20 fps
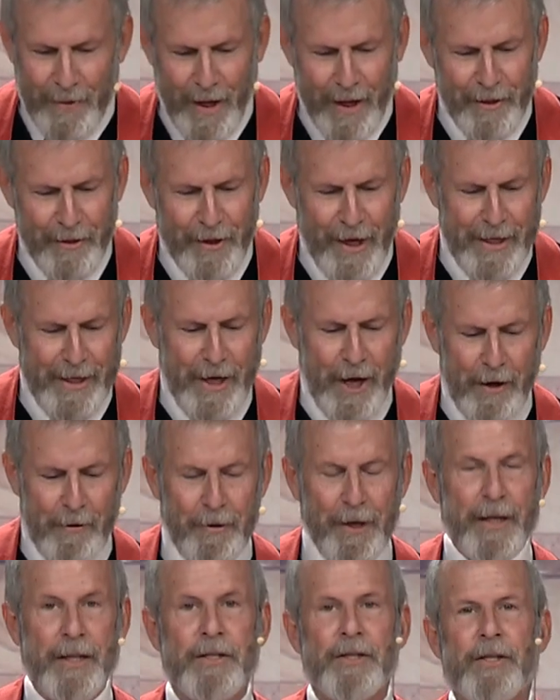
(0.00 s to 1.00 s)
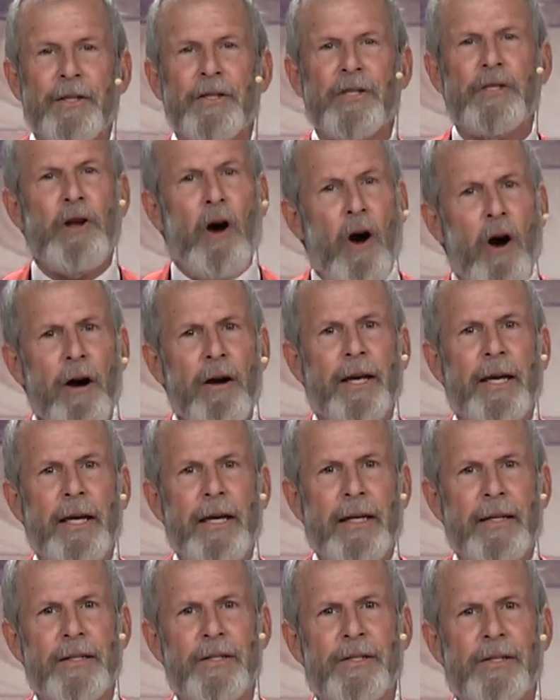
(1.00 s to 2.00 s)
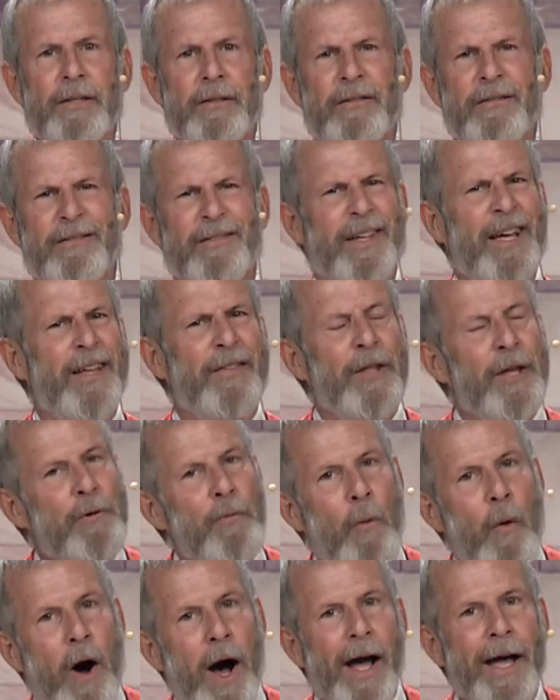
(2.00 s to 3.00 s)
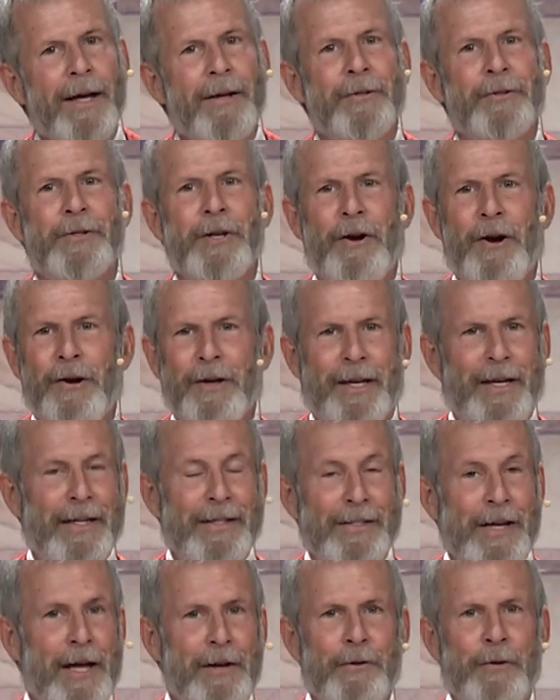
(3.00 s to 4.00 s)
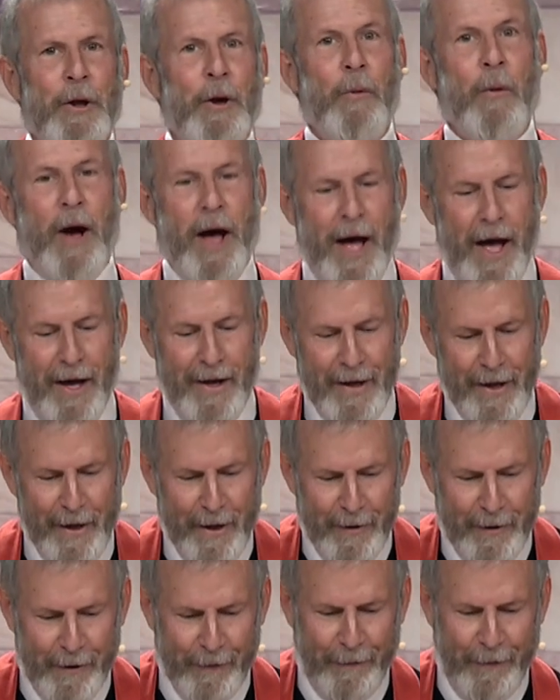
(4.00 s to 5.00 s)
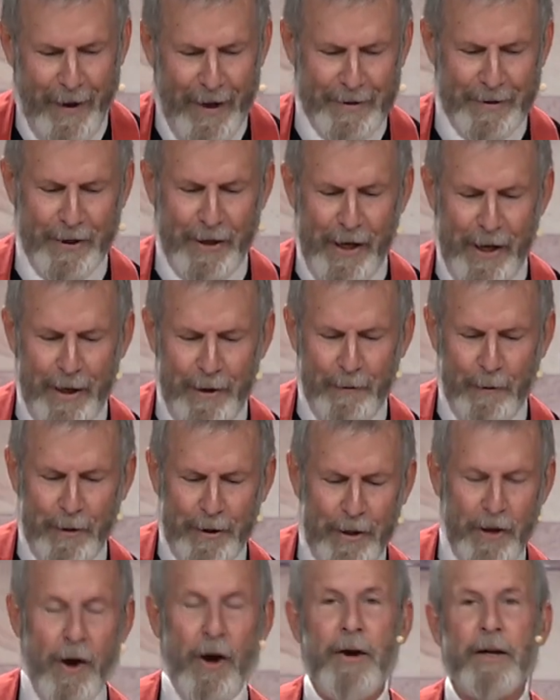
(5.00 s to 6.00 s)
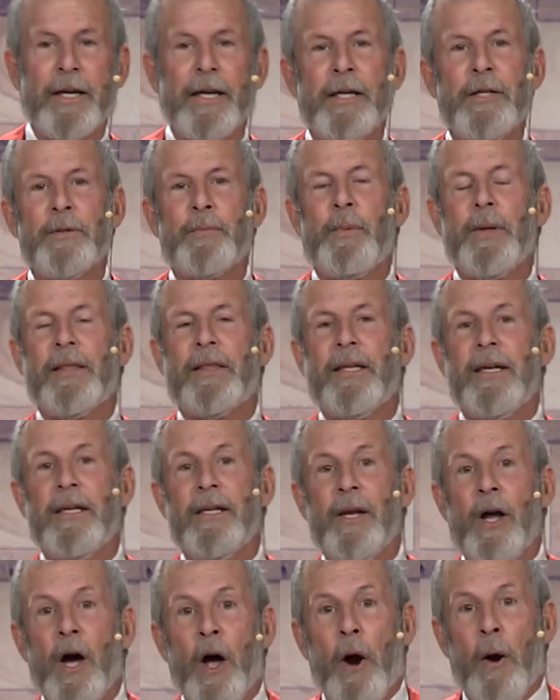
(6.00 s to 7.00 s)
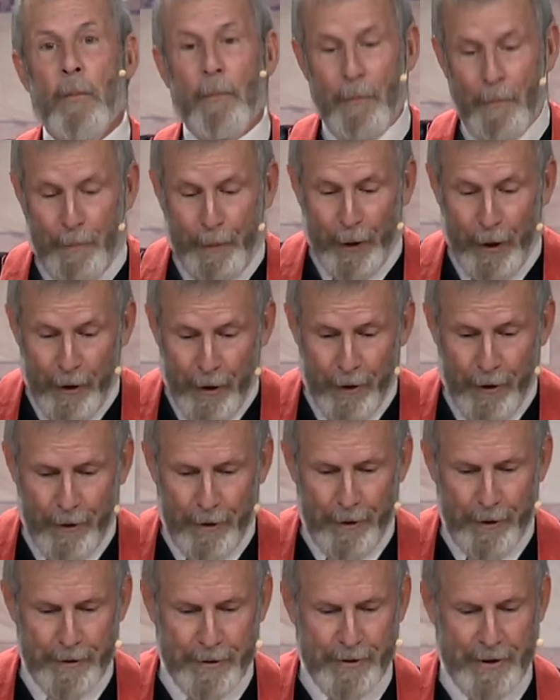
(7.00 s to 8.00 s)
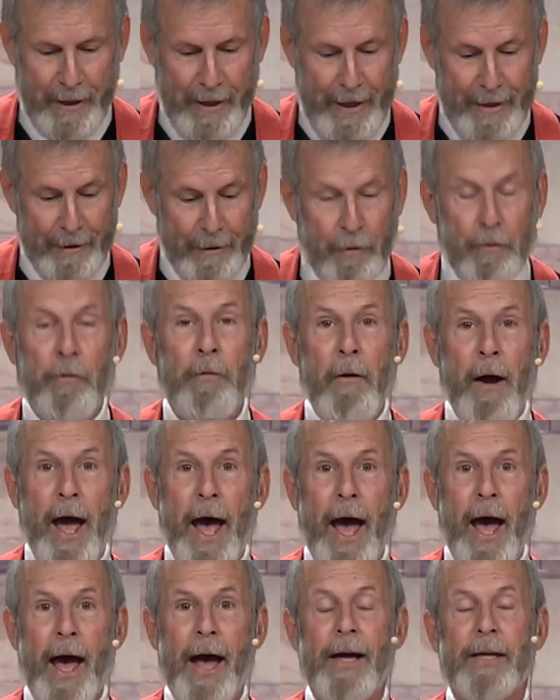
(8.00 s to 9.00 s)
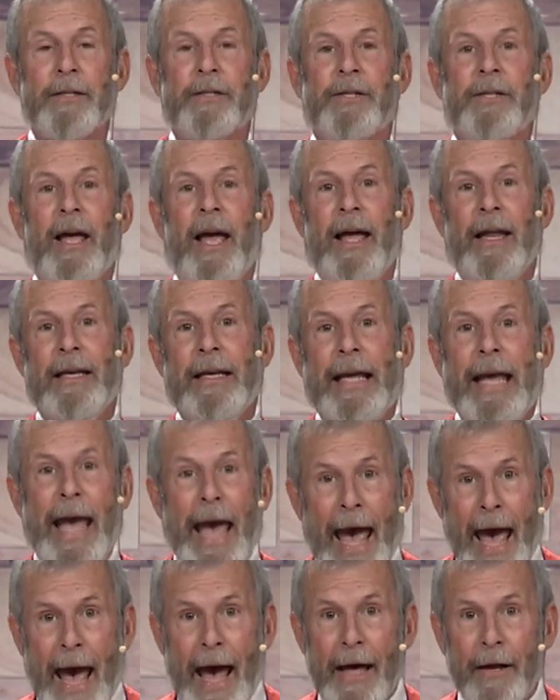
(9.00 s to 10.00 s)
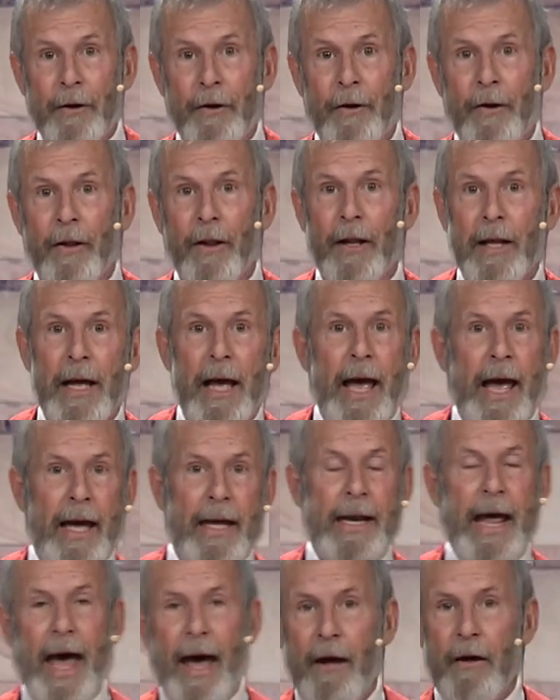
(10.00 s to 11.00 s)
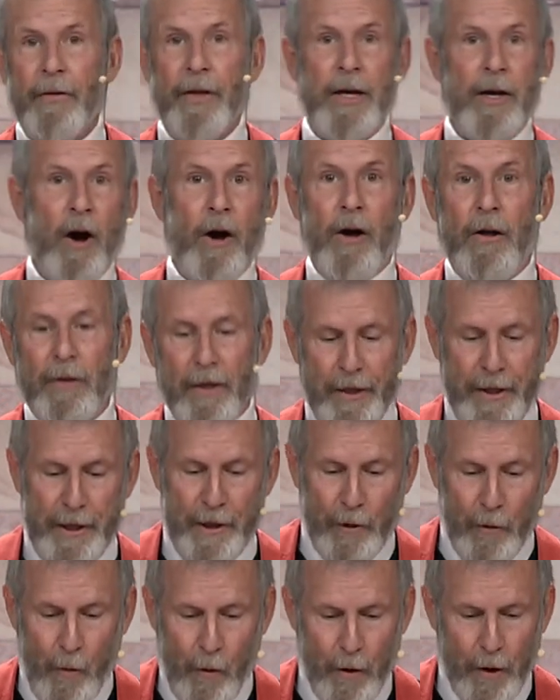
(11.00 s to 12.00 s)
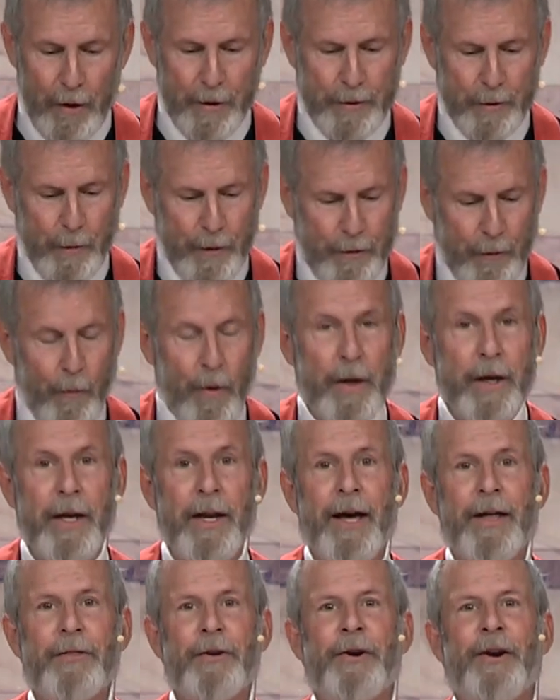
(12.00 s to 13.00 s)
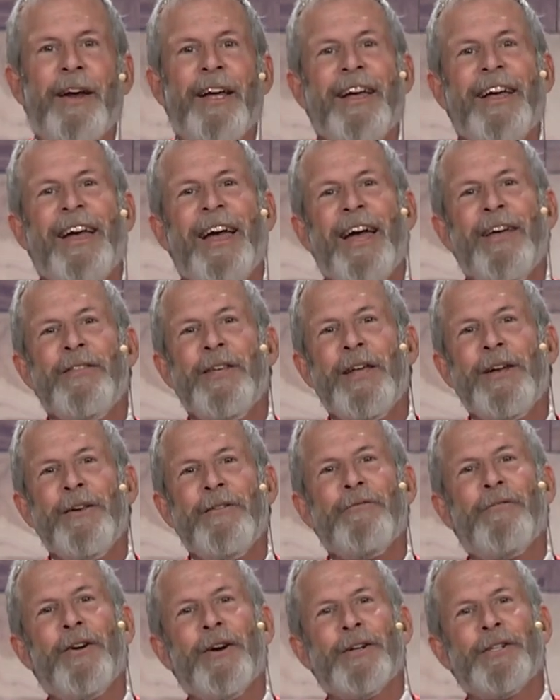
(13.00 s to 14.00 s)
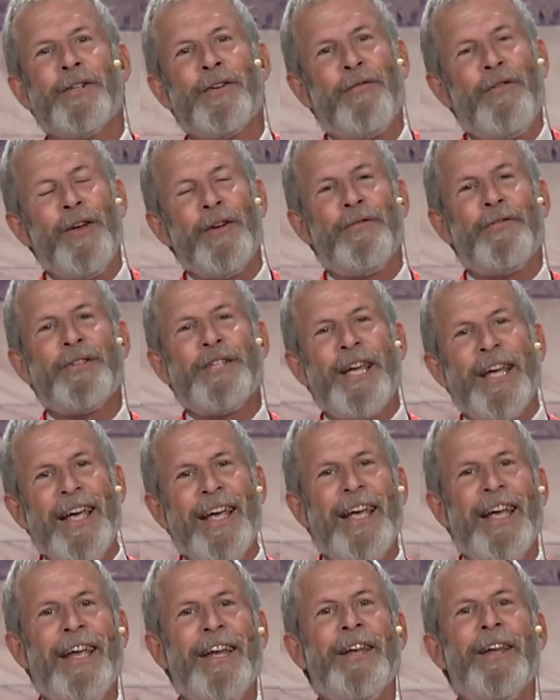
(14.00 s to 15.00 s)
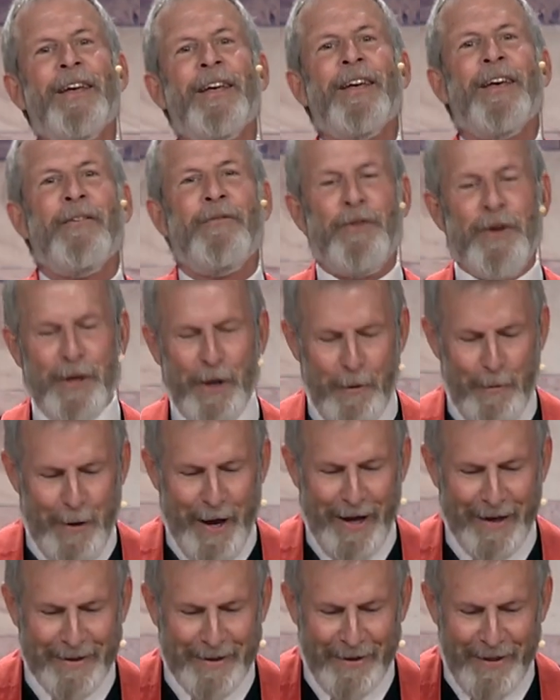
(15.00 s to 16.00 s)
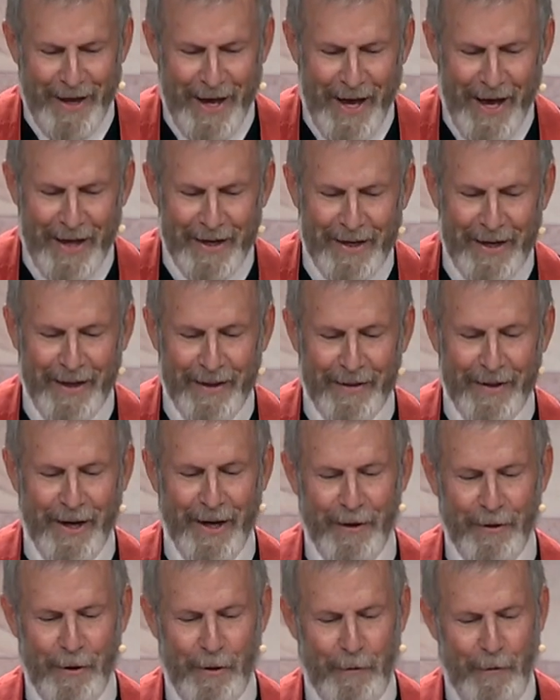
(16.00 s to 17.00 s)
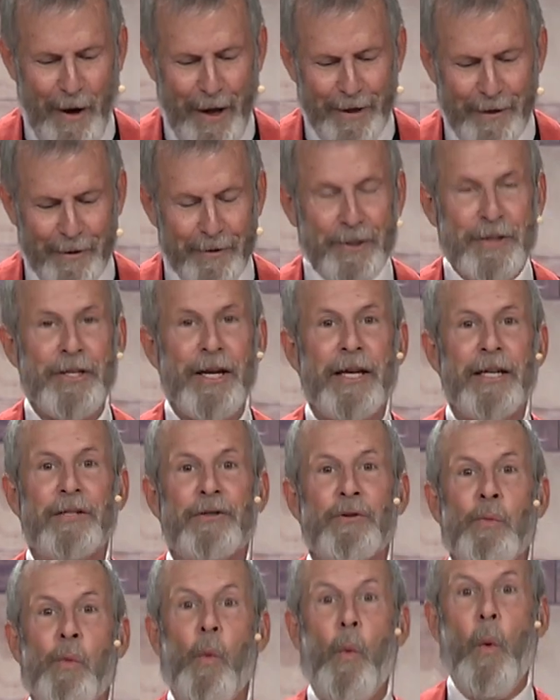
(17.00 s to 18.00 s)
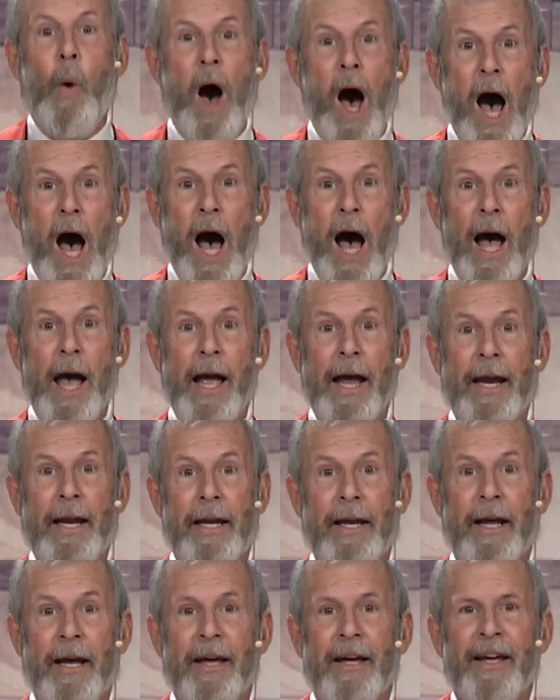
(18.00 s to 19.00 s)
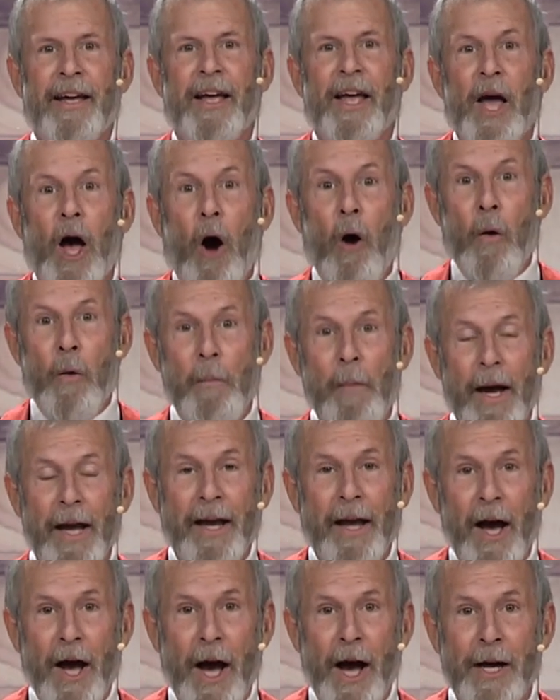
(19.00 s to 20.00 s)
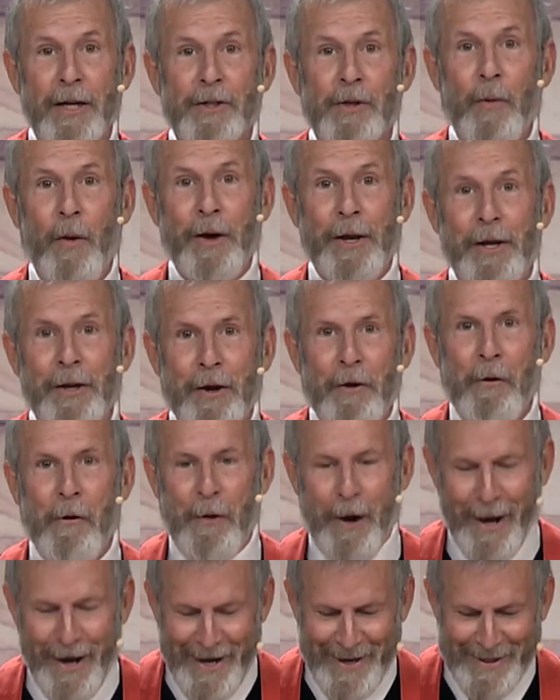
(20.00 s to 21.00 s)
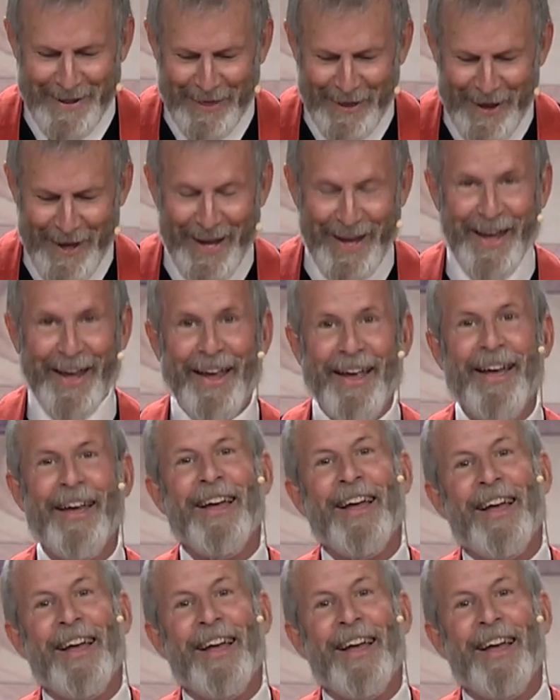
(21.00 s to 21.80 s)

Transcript: they notice. Donkeys. And then wild donkeys. I don't know why they're fascinated with donkeys, but then birds and grass and cattle and how they all interworked with one another. And then in verse 15, if you go back to that, the writer says, wine. Oh my gosh, what a great thing.